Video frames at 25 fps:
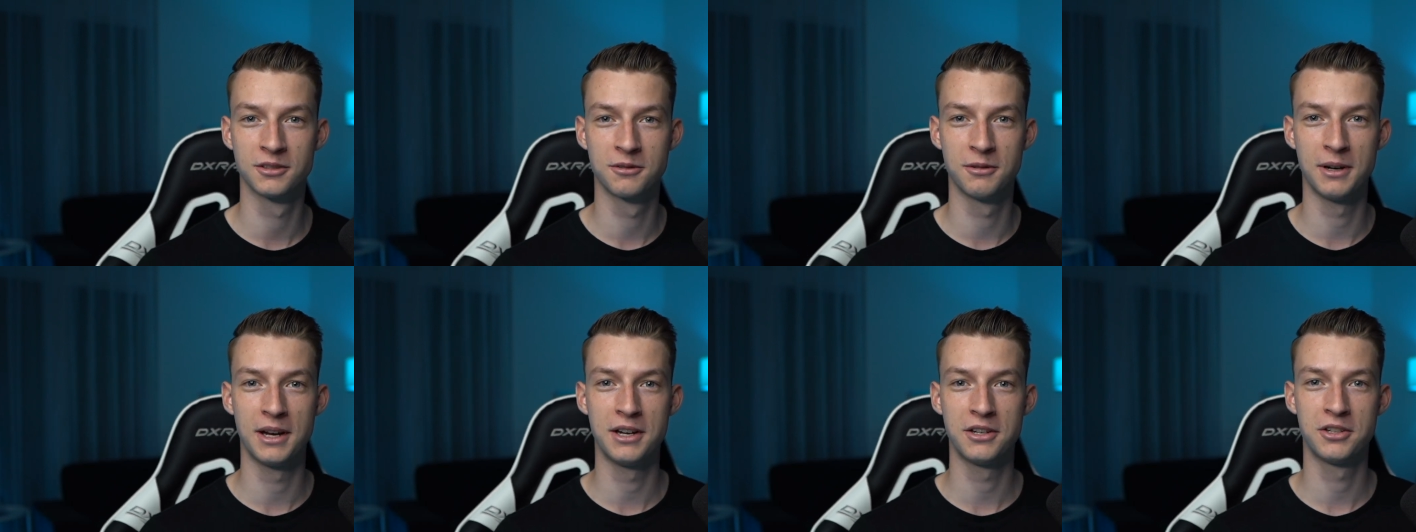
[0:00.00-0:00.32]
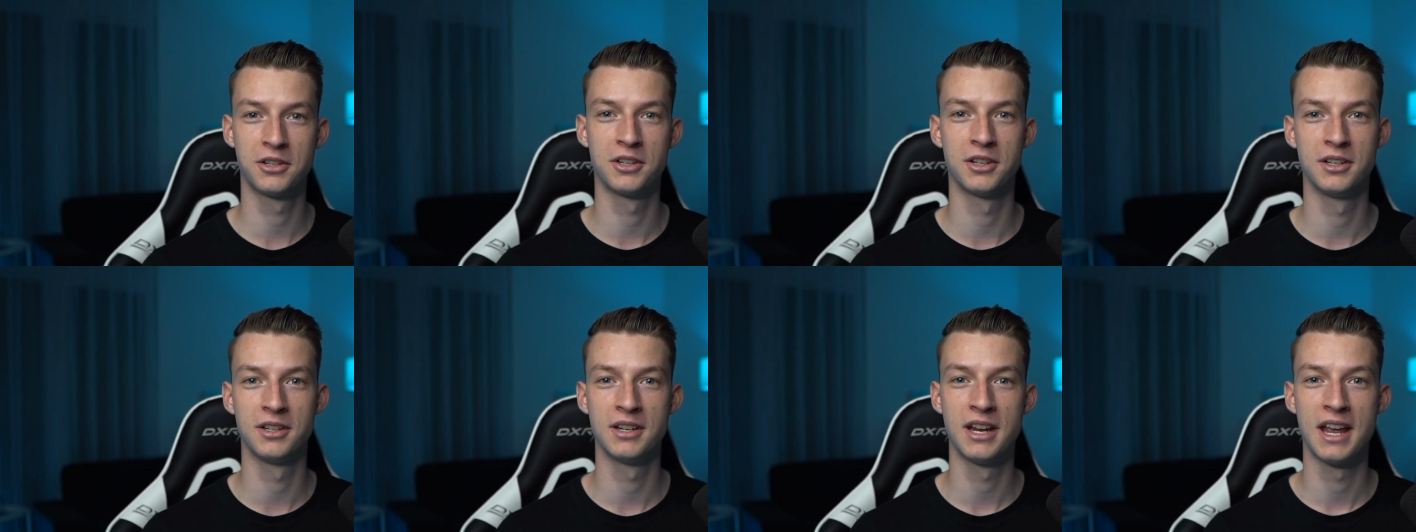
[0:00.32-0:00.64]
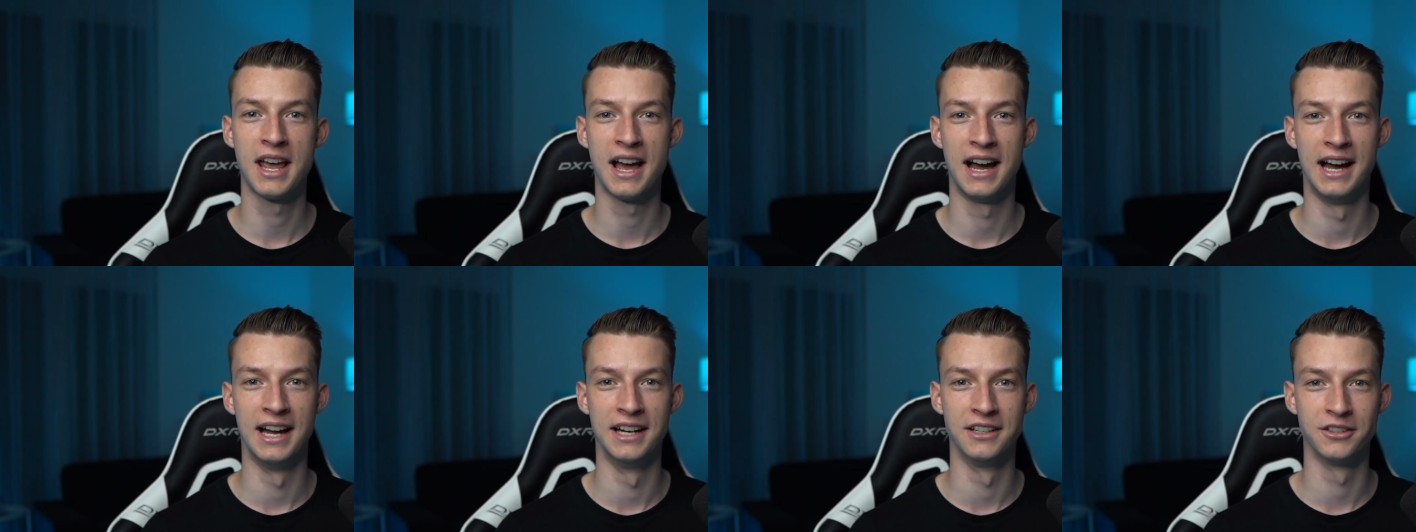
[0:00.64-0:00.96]
creation
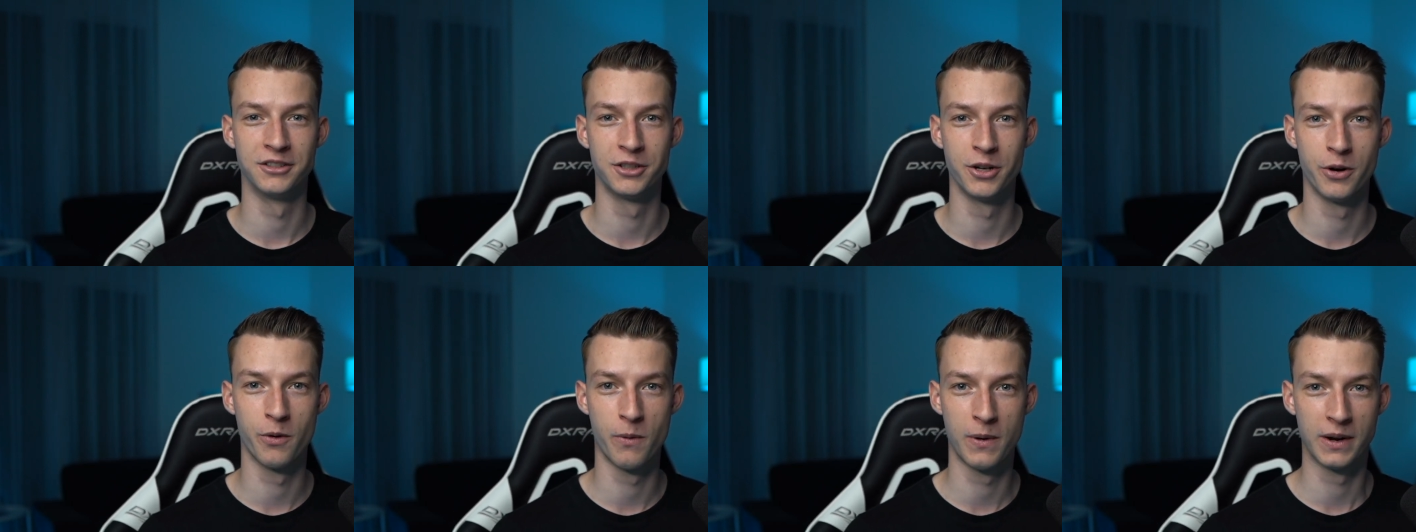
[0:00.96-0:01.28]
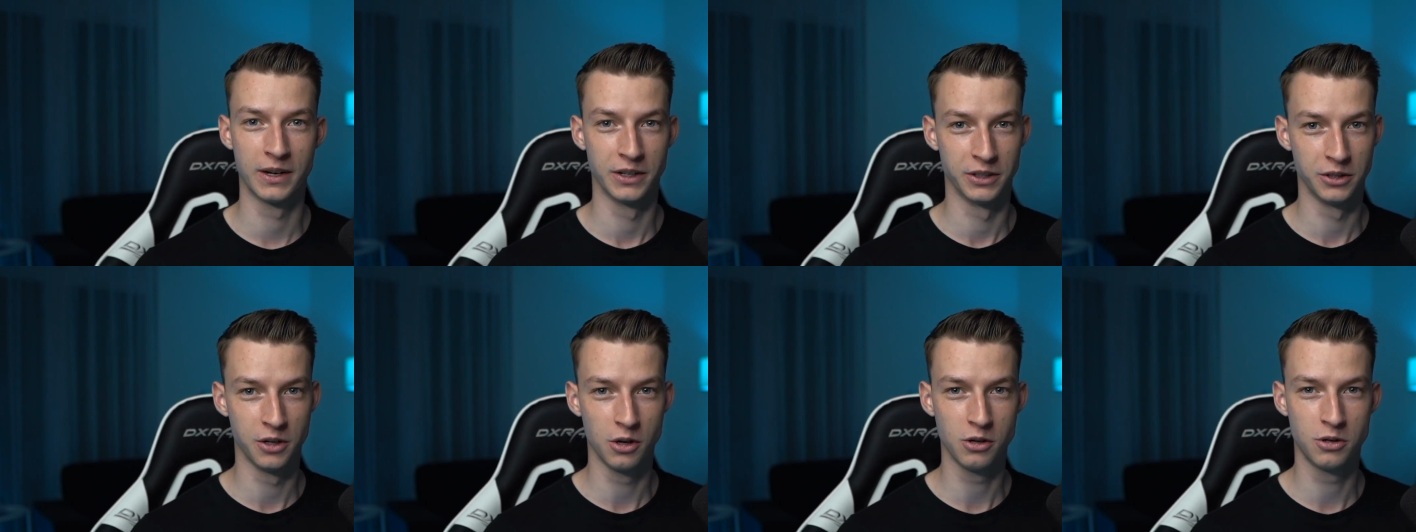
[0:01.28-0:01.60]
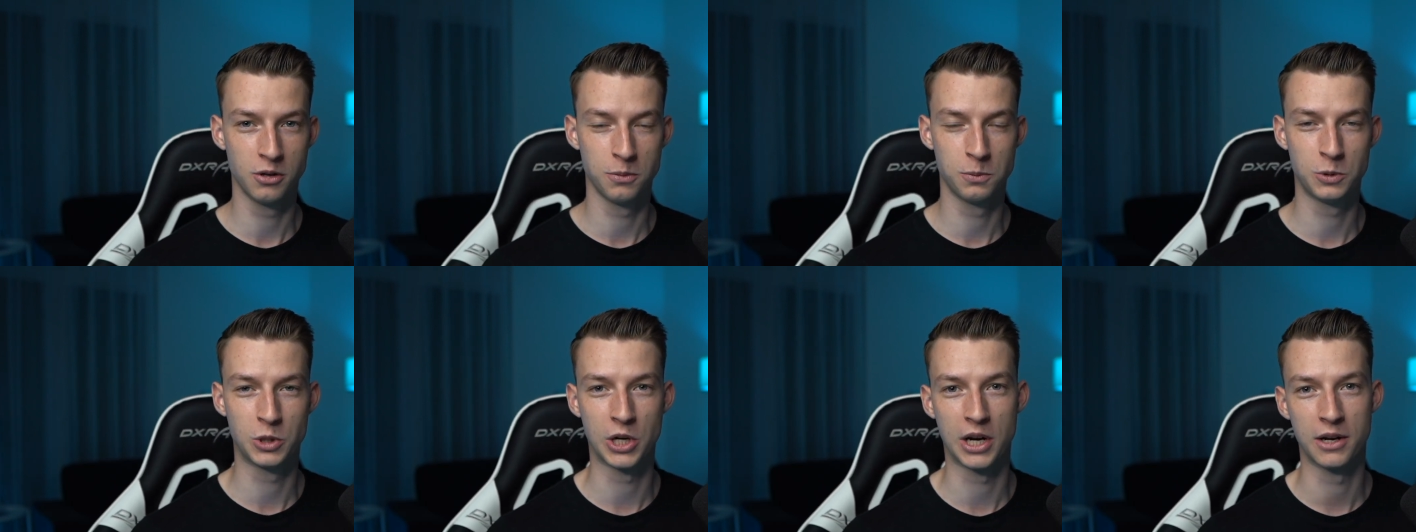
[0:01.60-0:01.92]
and growing a
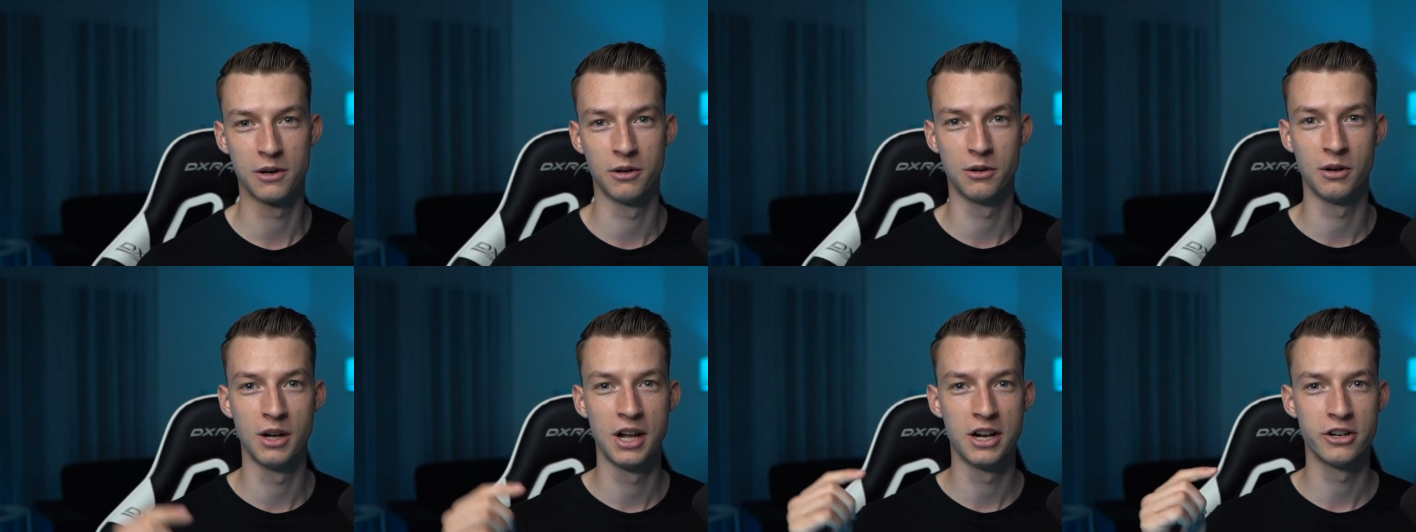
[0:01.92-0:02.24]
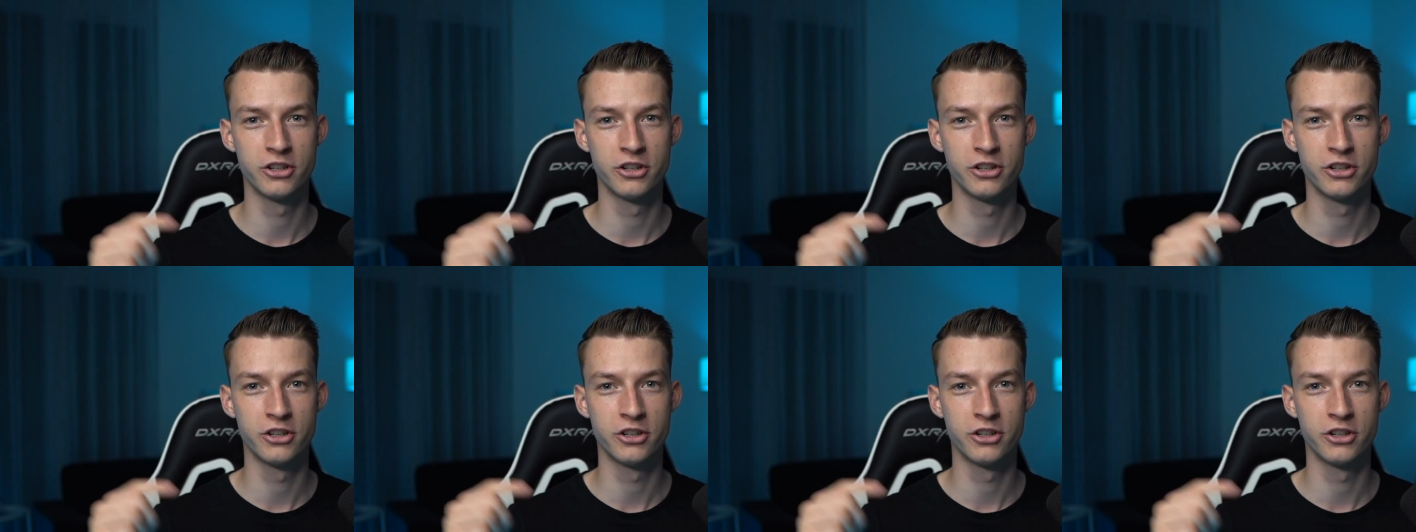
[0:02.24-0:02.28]
YouTube channel,